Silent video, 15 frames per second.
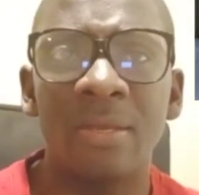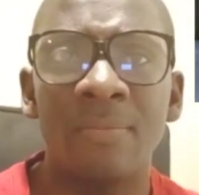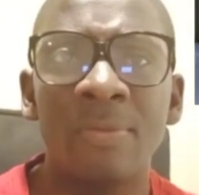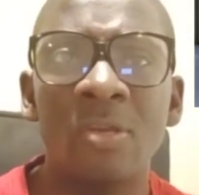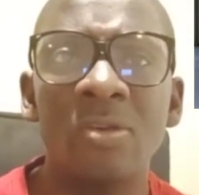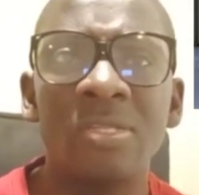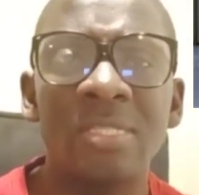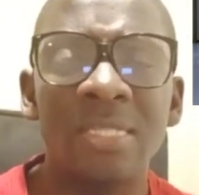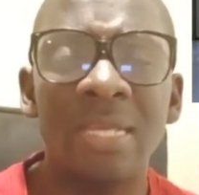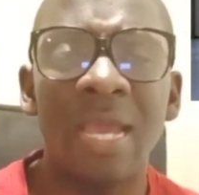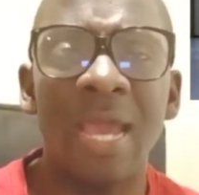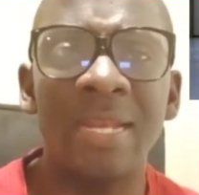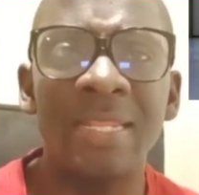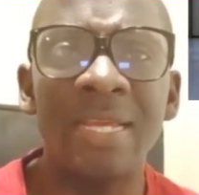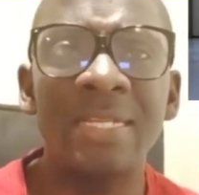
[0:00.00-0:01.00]
Because
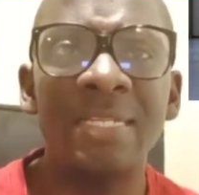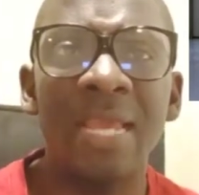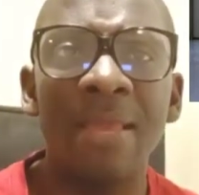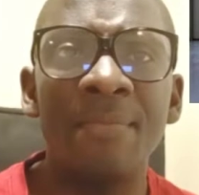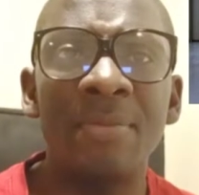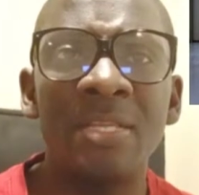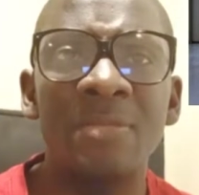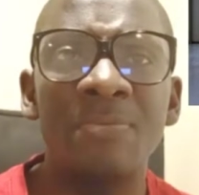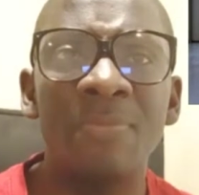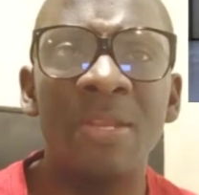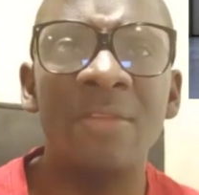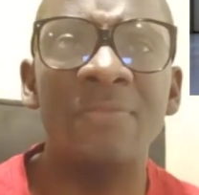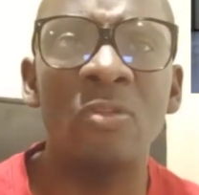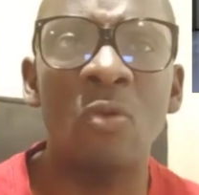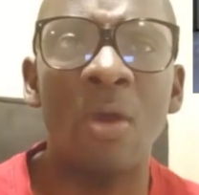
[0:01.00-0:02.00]
at that time, it
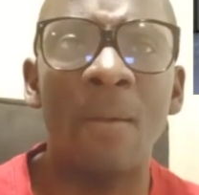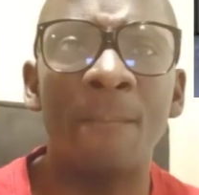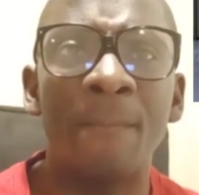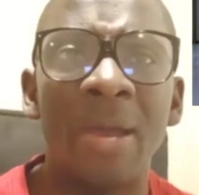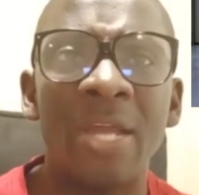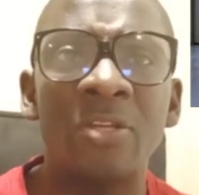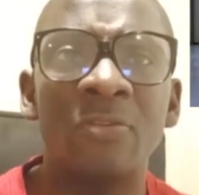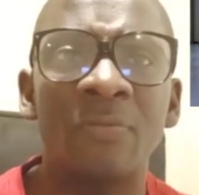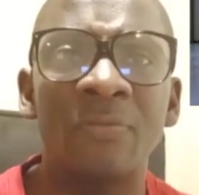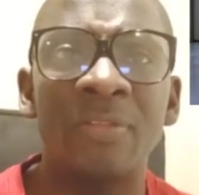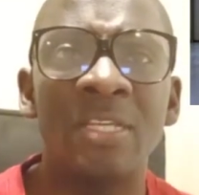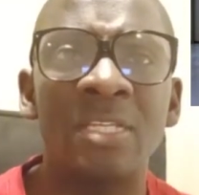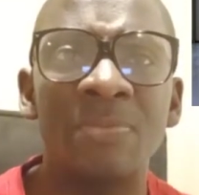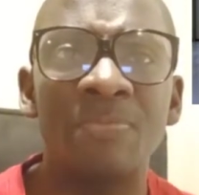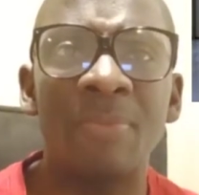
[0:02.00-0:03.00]
believes you are part of,
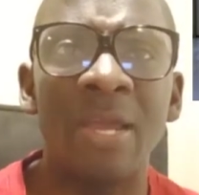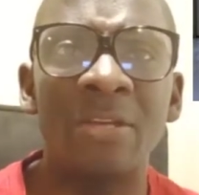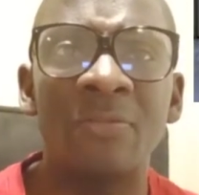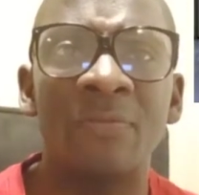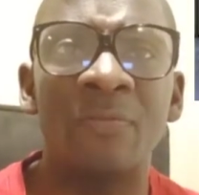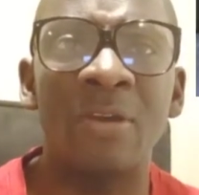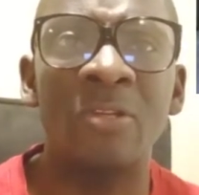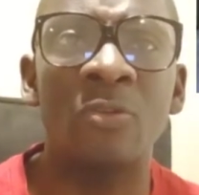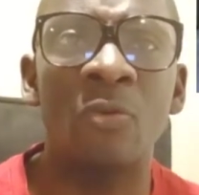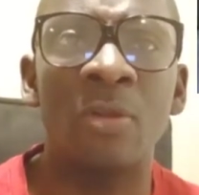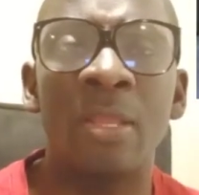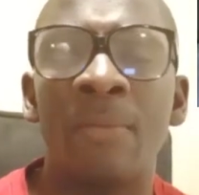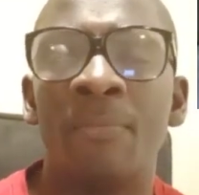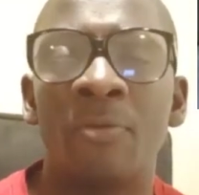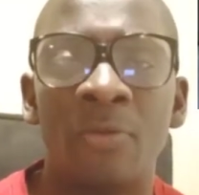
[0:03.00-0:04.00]
it's part of what you call
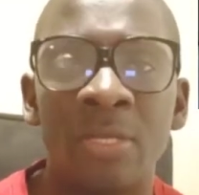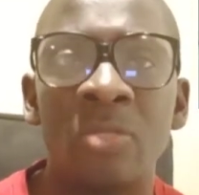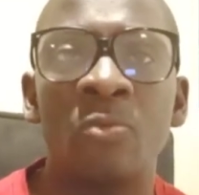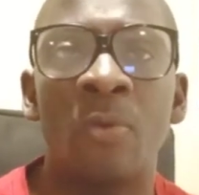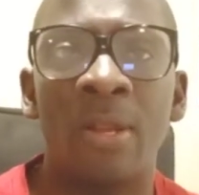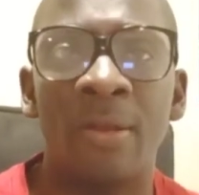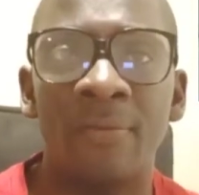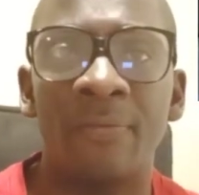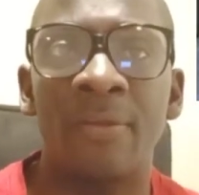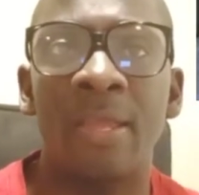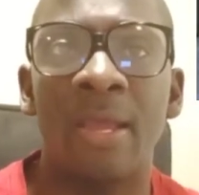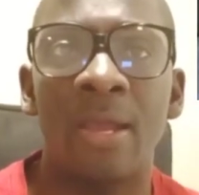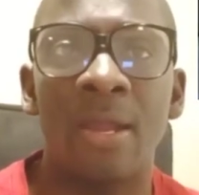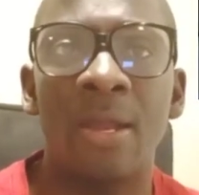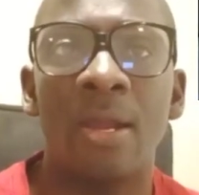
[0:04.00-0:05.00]
employees' welfare,
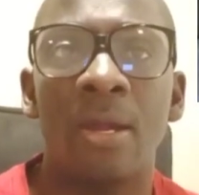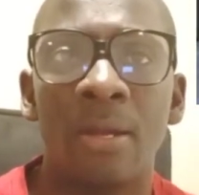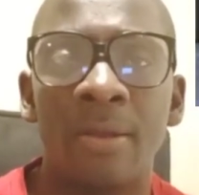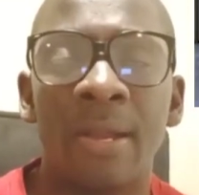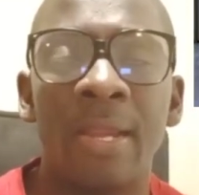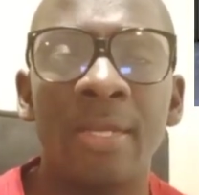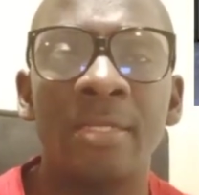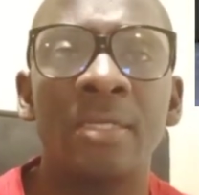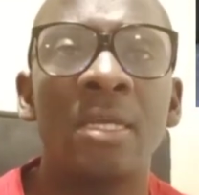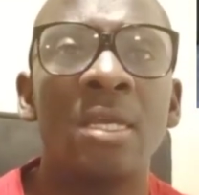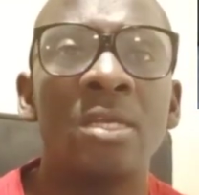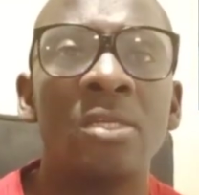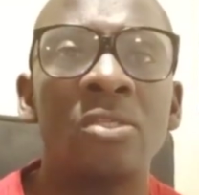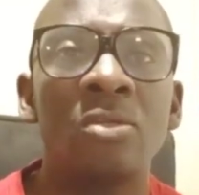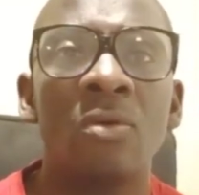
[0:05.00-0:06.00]
right?
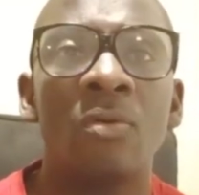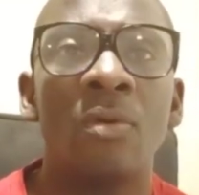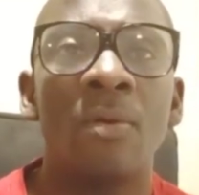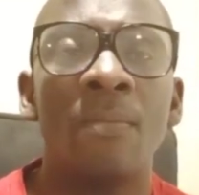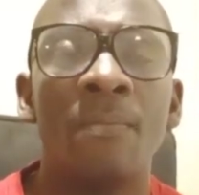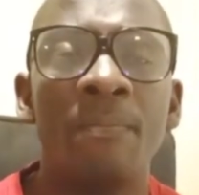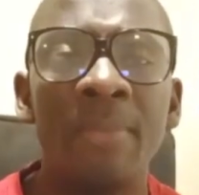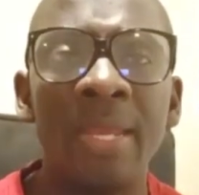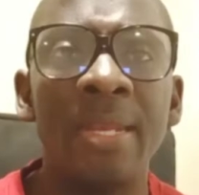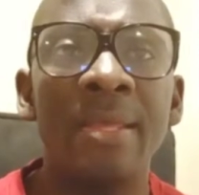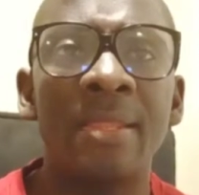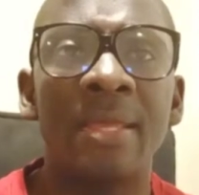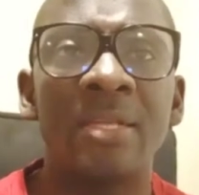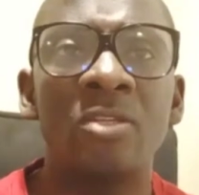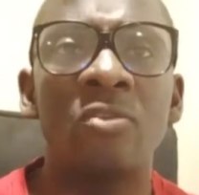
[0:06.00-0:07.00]
So,
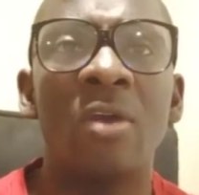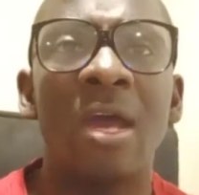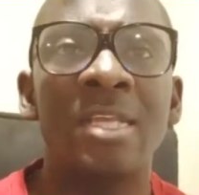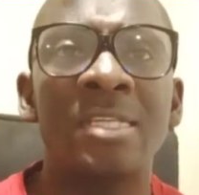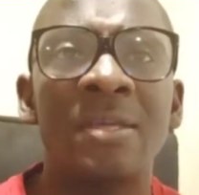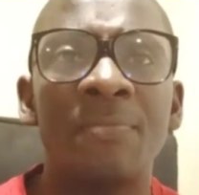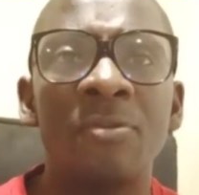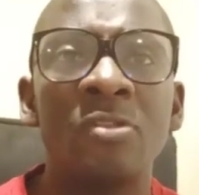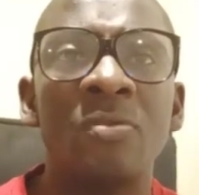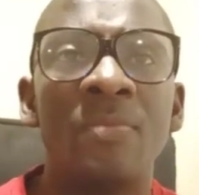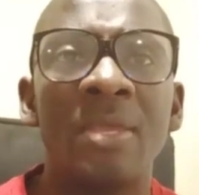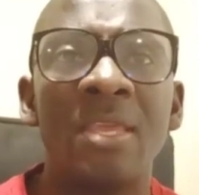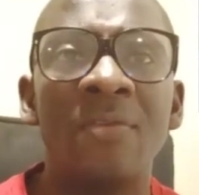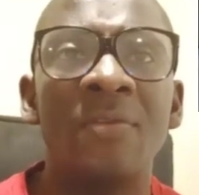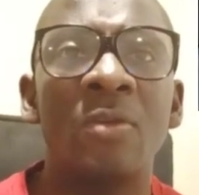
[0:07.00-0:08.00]
meaning that you are supposed to
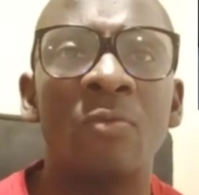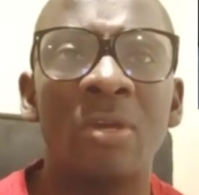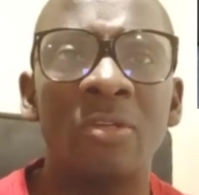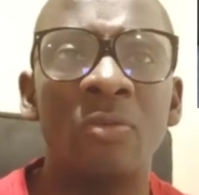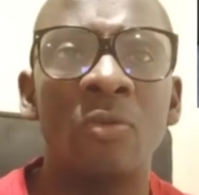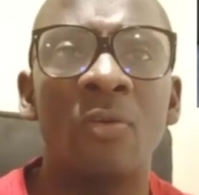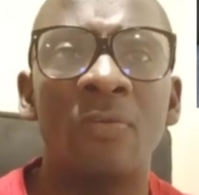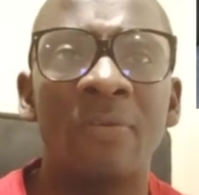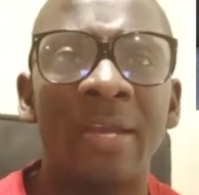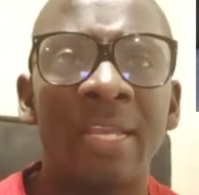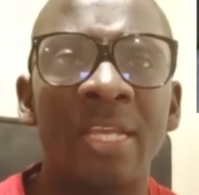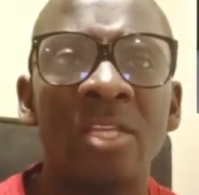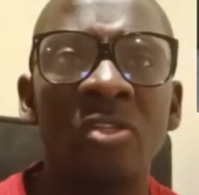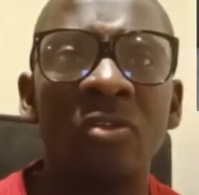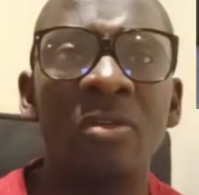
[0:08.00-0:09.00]
be given what you call
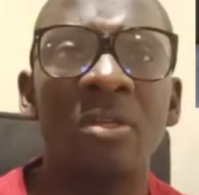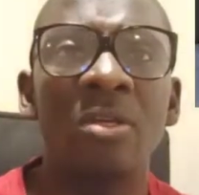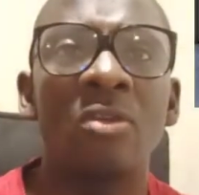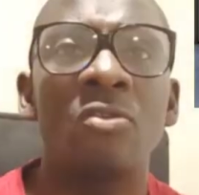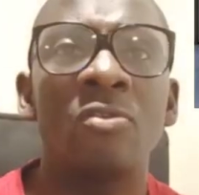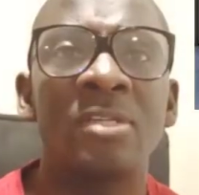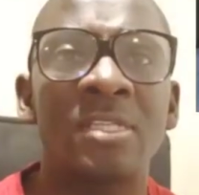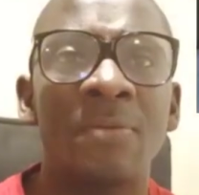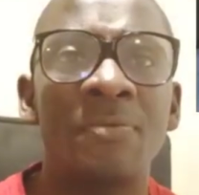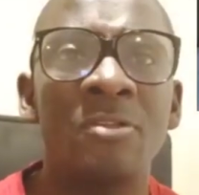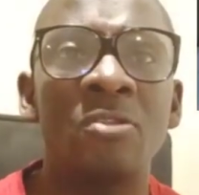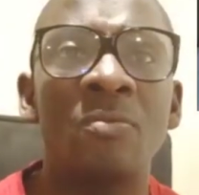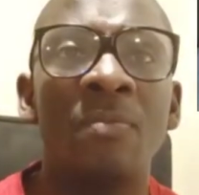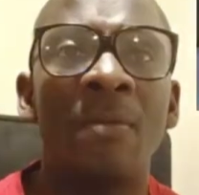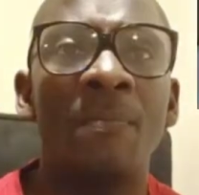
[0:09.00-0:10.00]
vacation, you are
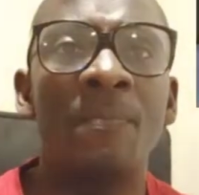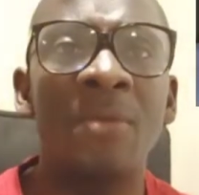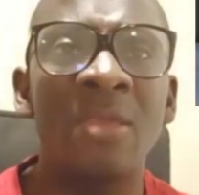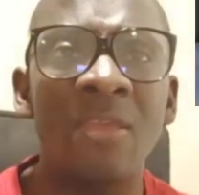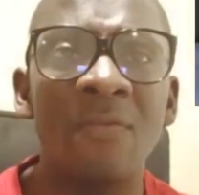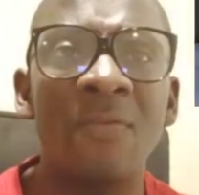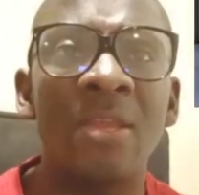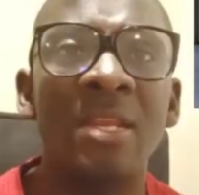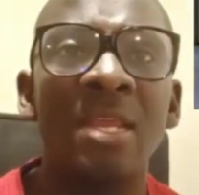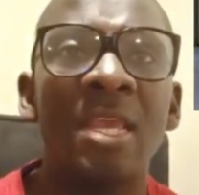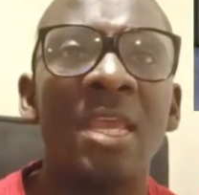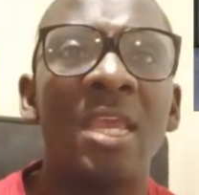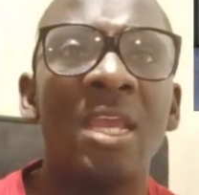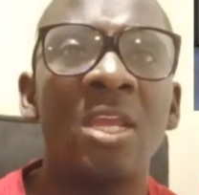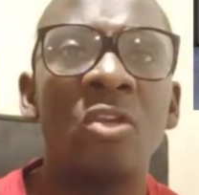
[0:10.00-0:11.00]
supposed to be given
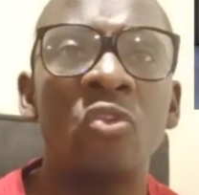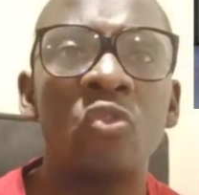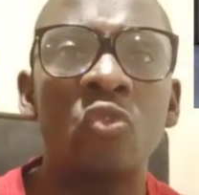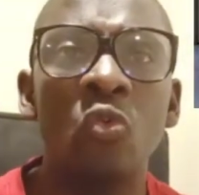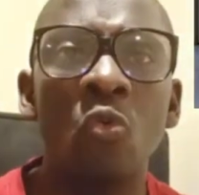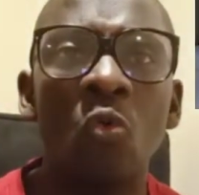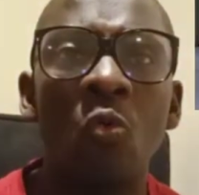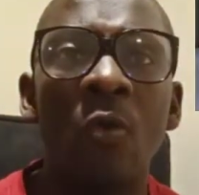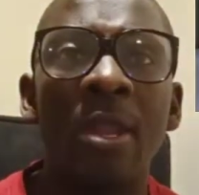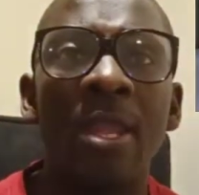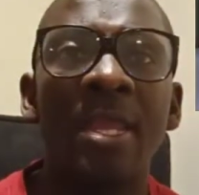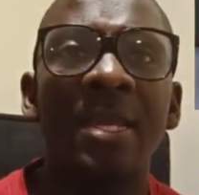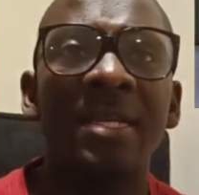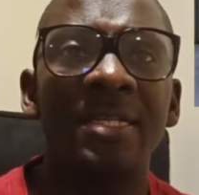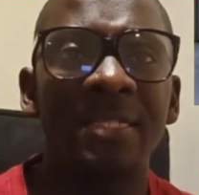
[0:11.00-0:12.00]
a two-way
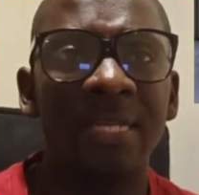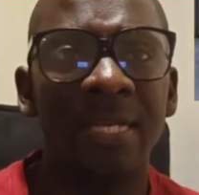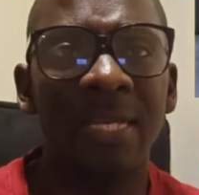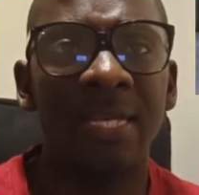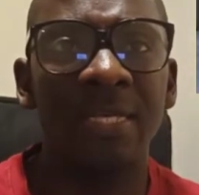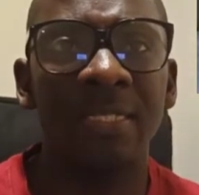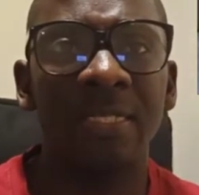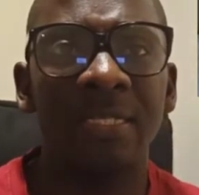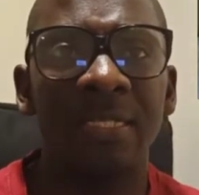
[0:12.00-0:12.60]
ticket.